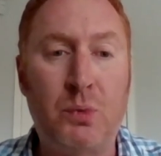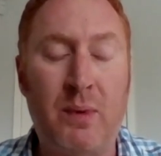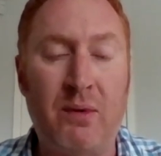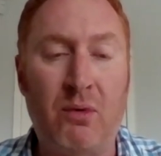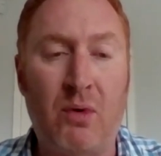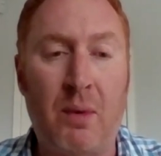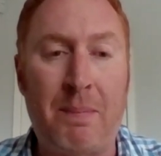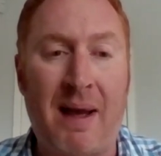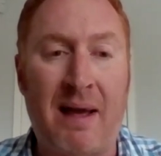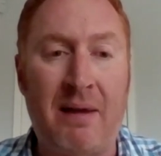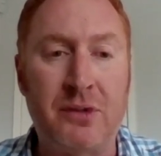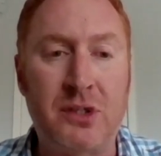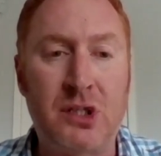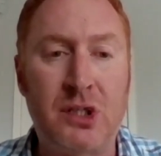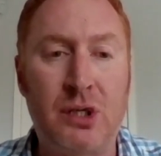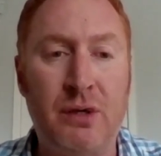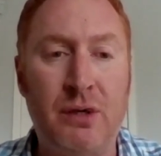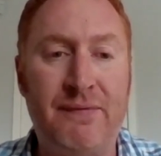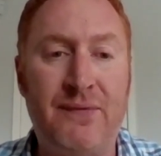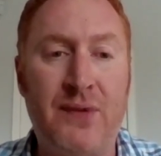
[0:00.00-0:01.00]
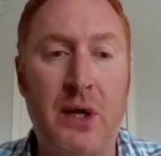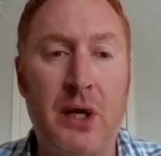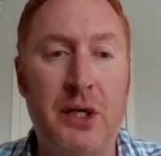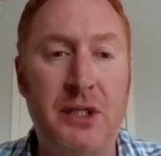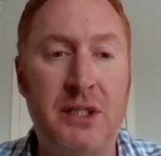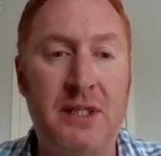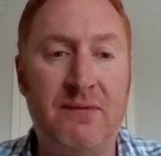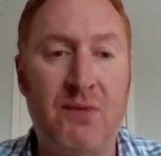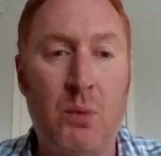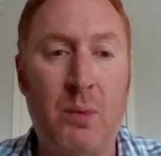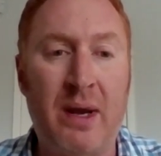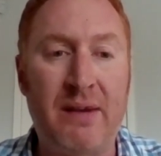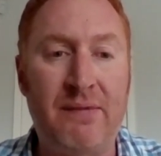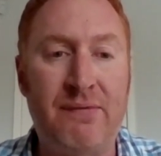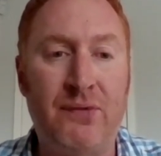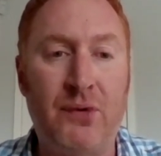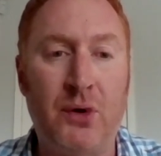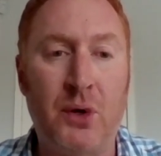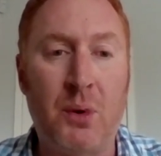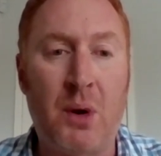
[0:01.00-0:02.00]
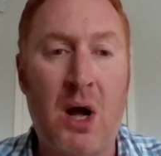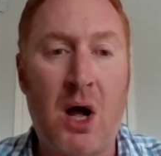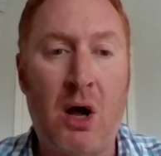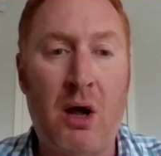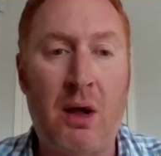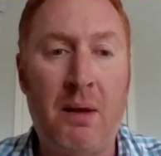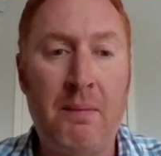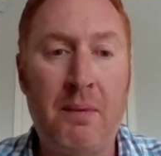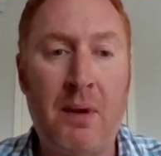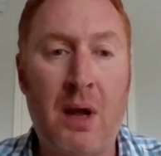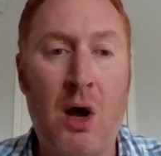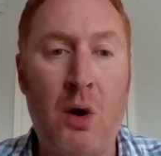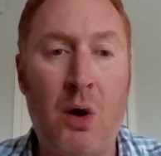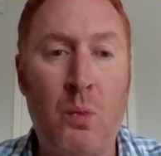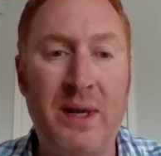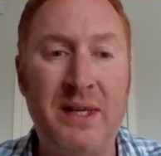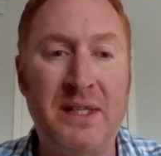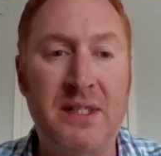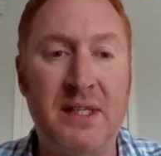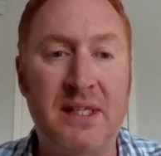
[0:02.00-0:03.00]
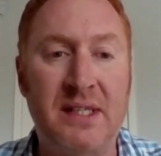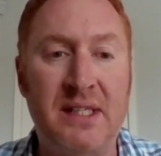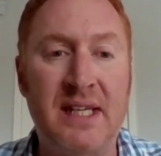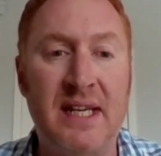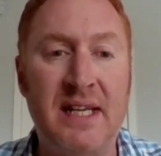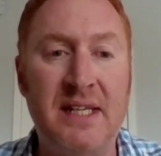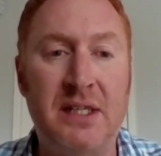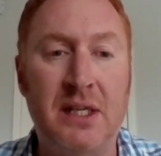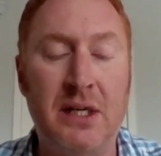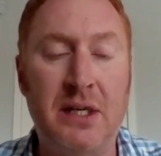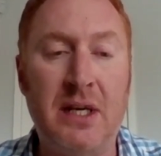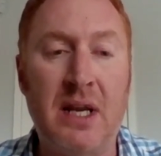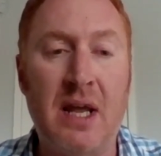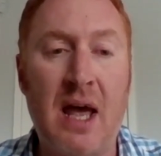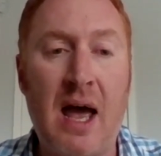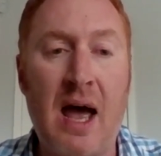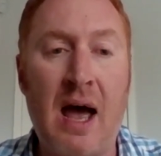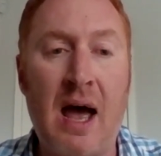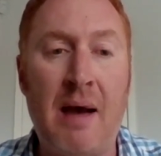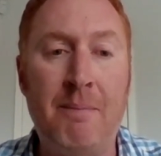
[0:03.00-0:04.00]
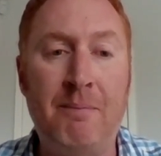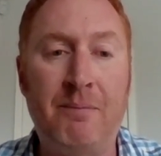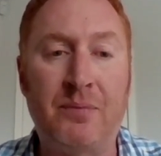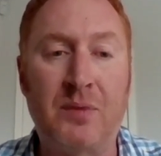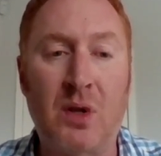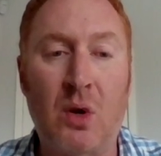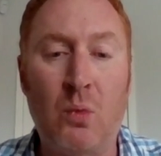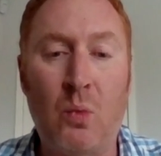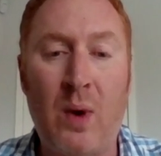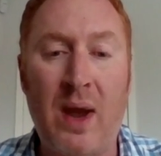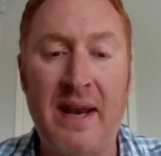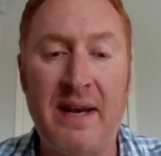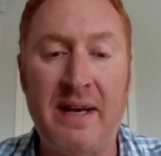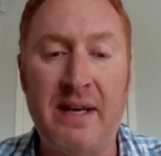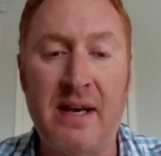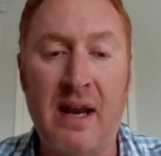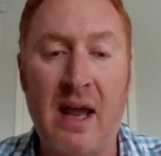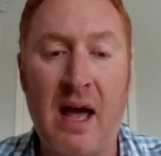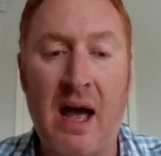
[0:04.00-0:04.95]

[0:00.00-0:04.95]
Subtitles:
We were about 2/3 of the way through our winter season when